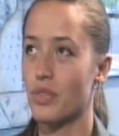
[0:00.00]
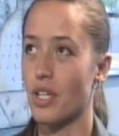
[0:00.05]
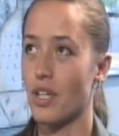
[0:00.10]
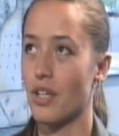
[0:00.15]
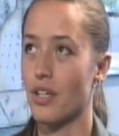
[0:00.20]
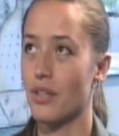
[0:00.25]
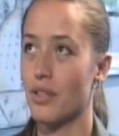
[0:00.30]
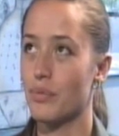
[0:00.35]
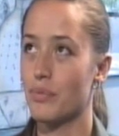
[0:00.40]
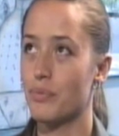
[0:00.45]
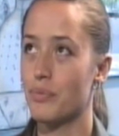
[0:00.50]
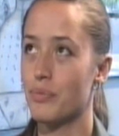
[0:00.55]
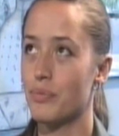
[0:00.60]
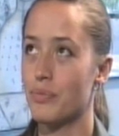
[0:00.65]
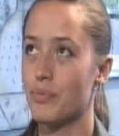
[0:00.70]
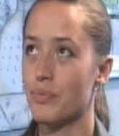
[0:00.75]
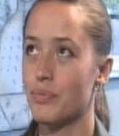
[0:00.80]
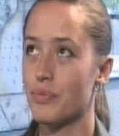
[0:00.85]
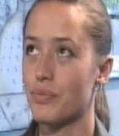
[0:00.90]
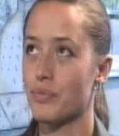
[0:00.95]
um,
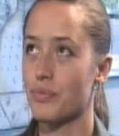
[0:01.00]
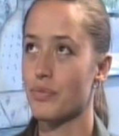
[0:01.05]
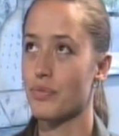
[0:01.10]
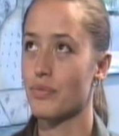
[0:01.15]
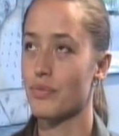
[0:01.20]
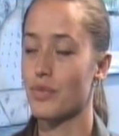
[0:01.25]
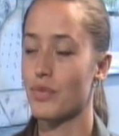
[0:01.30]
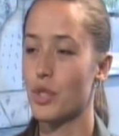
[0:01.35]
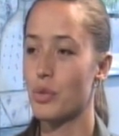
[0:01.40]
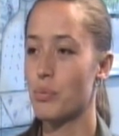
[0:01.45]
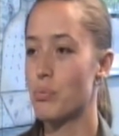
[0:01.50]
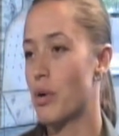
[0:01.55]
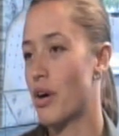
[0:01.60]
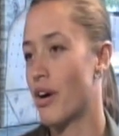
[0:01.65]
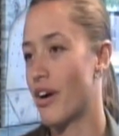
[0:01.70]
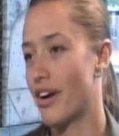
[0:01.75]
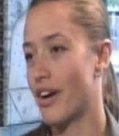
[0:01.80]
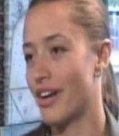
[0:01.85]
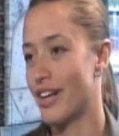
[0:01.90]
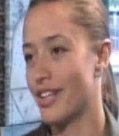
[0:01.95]
to
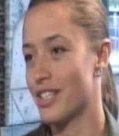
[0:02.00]
par,